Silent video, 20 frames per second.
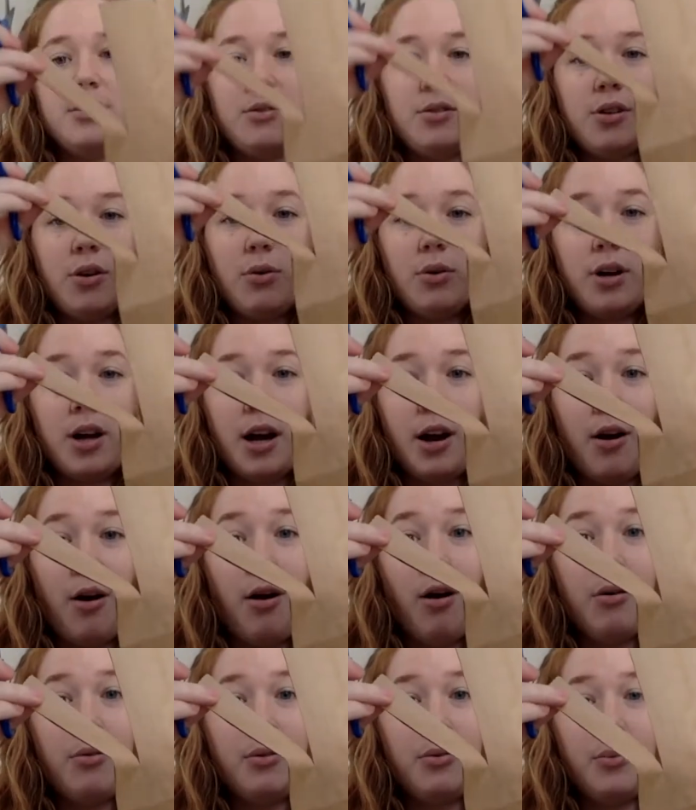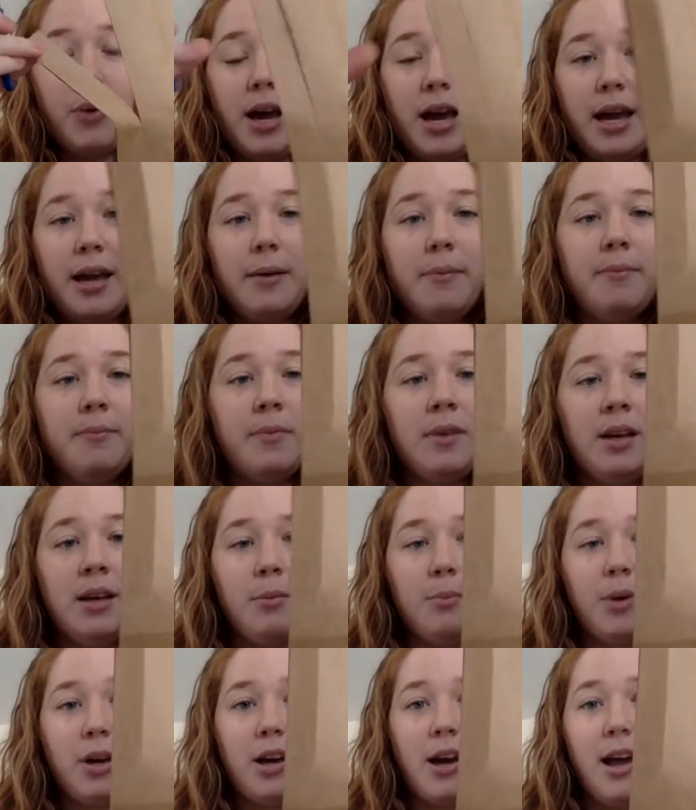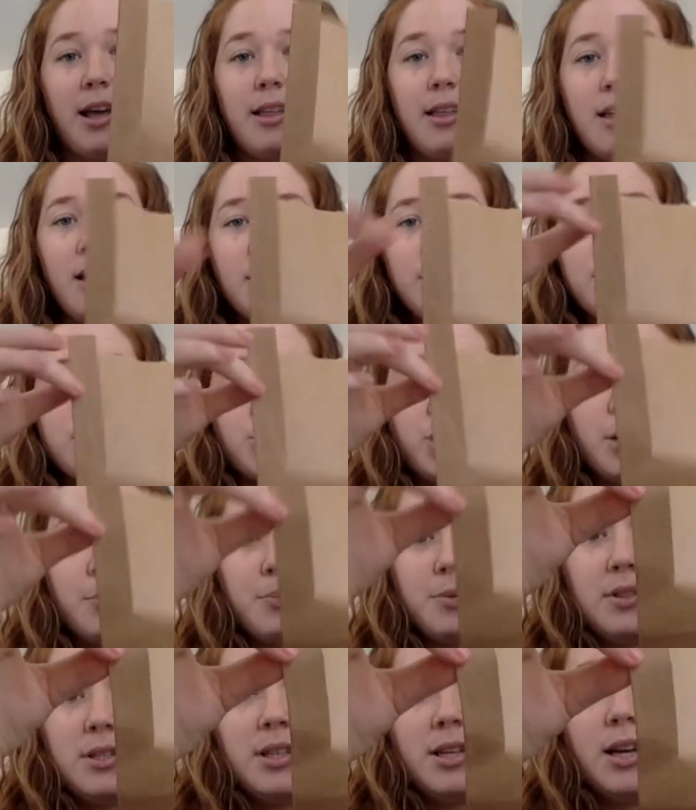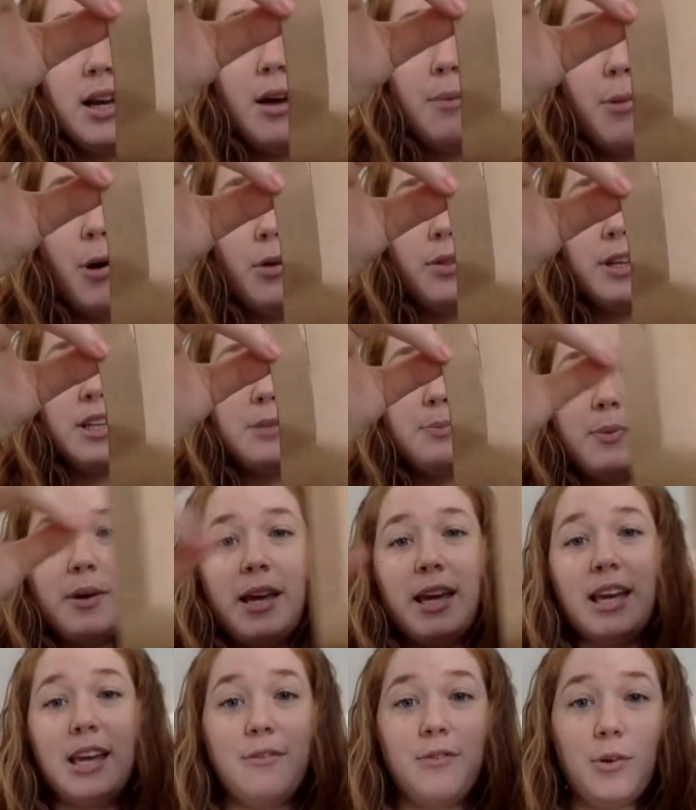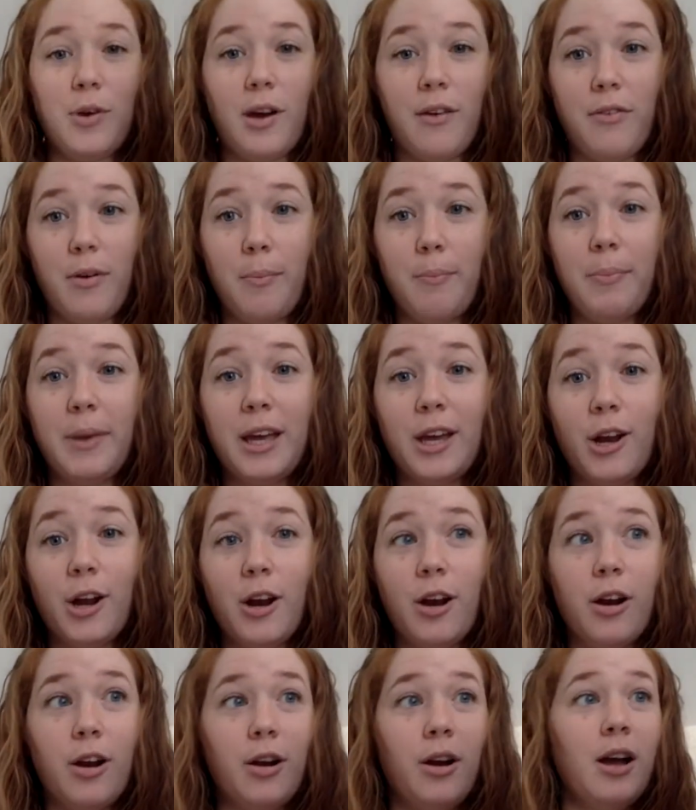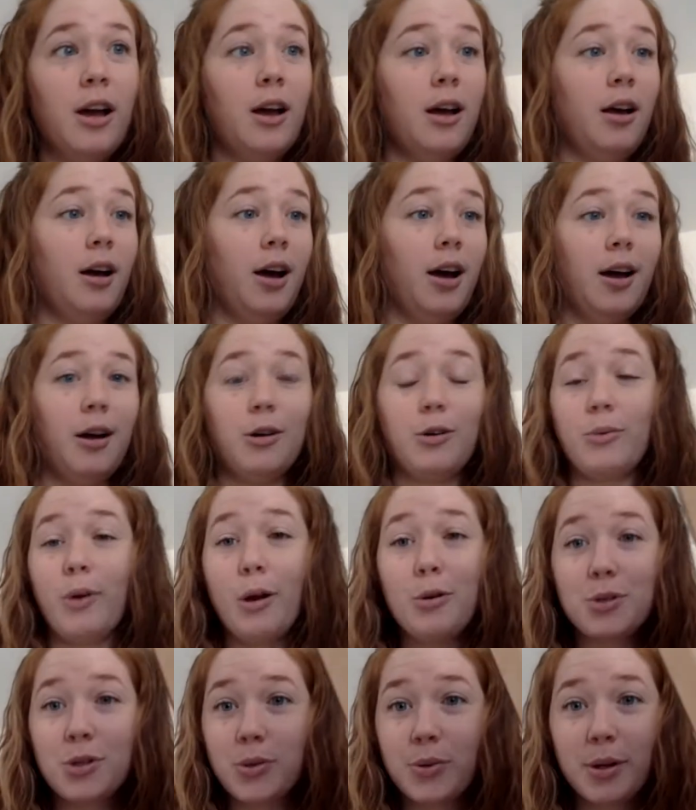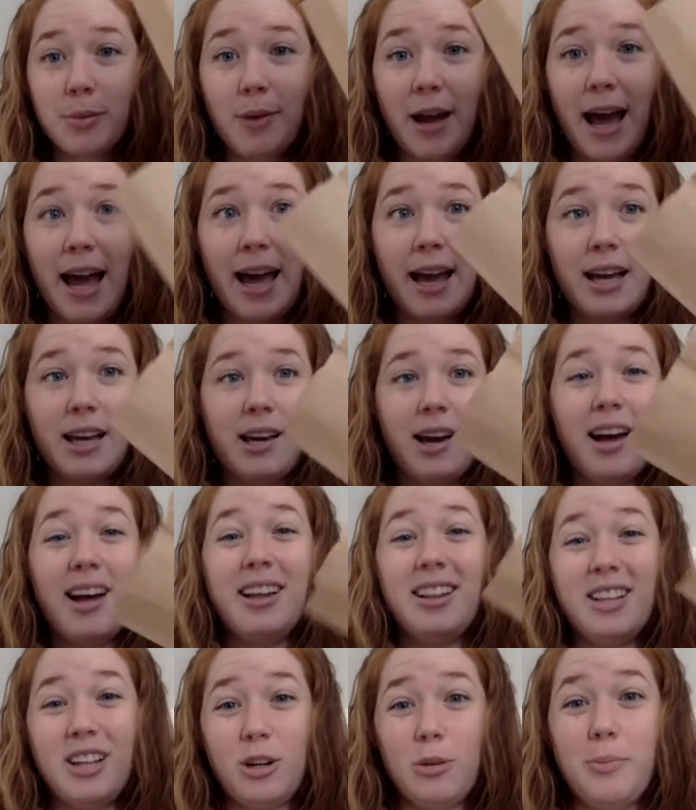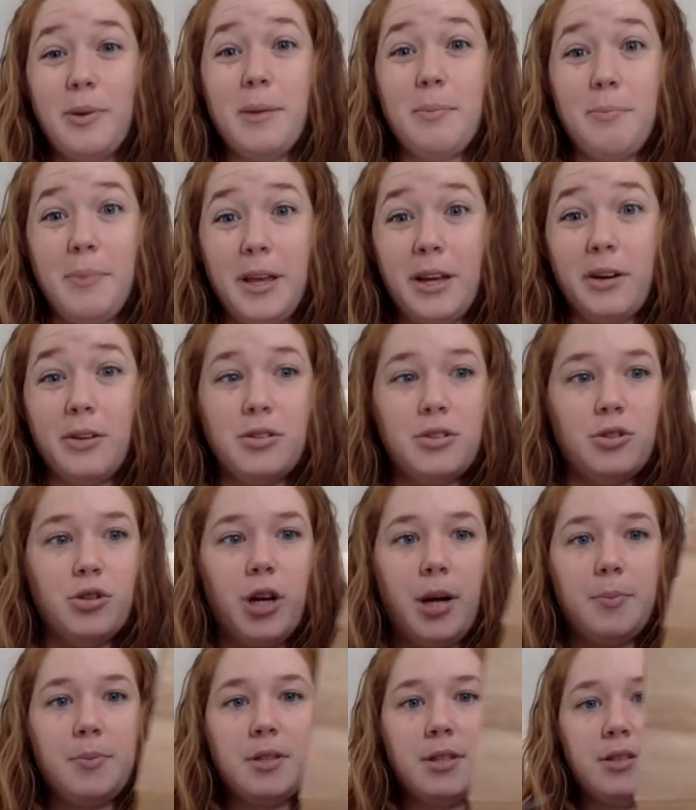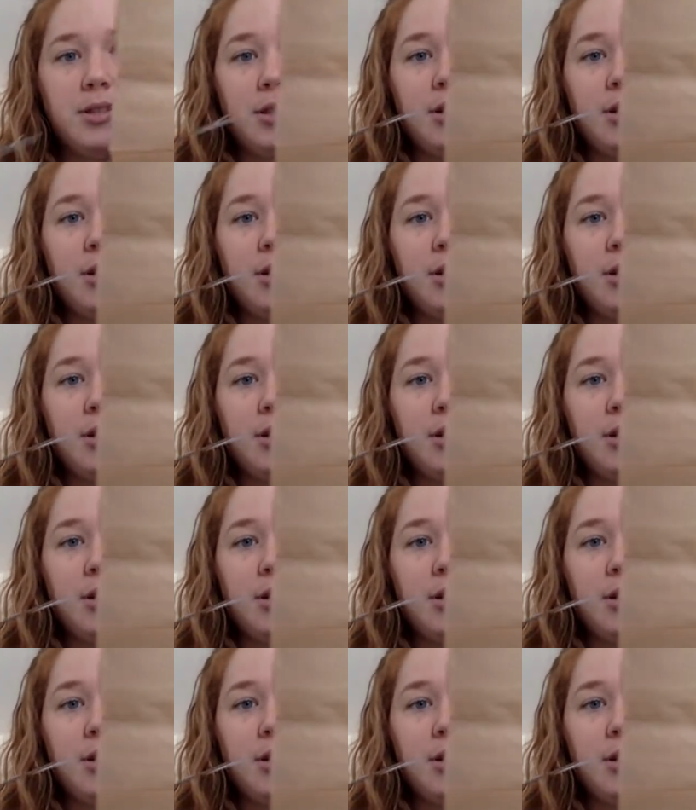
So don't cut all the way, but cut strips about this big. If you have a bigger uh, grocery bag, cut a little bit bigger strips because